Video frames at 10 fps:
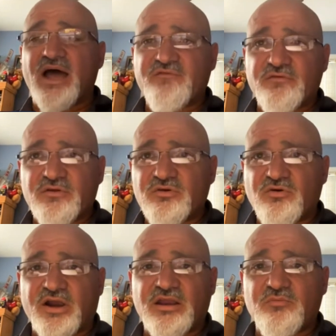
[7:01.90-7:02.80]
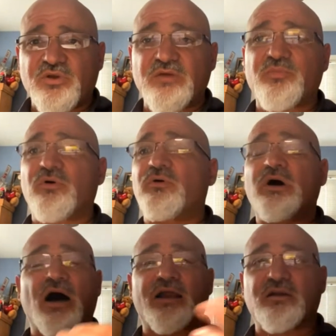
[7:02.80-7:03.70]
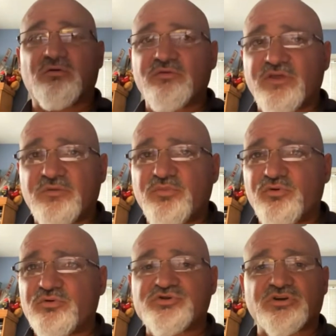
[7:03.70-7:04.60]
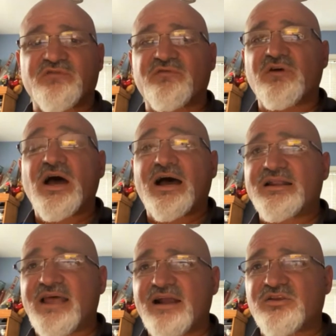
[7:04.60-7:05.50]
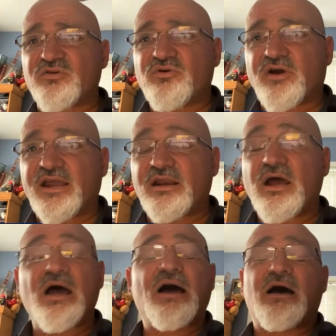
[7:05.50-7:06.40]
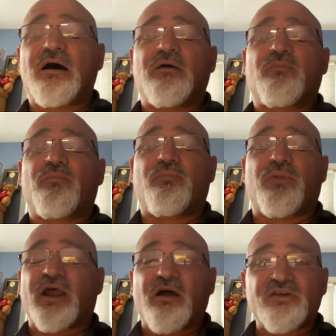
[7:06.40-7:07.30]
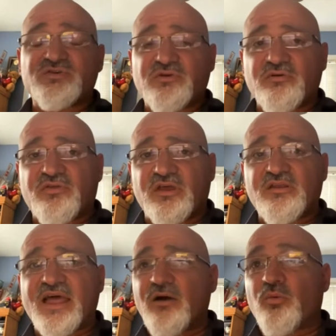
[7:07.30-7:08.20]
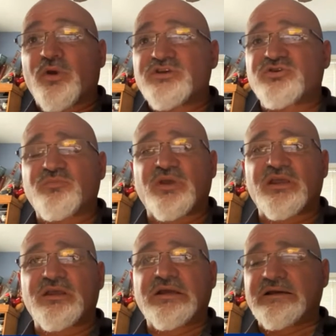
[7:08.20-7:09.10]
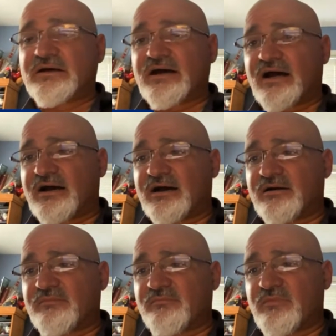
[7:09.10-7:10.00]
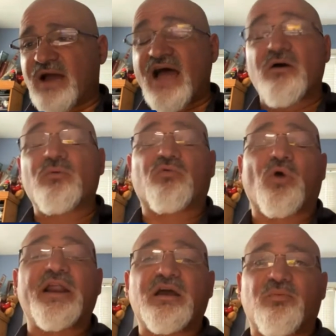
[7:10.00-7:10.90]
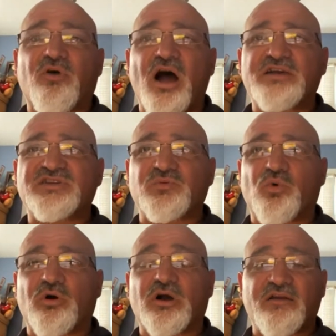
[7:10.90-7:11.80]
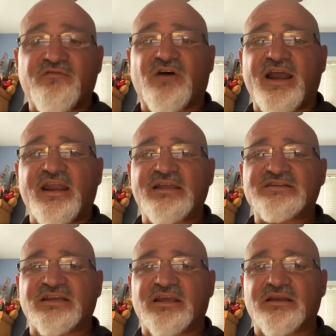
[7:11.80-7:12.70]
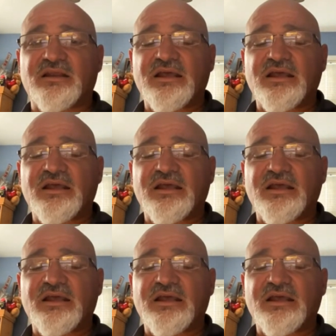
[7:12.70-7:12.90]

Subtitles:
for the Ukrainian people. I don't think Putin should have attacked Ukraine, but I also don't think that we should be running a proxy war and financing it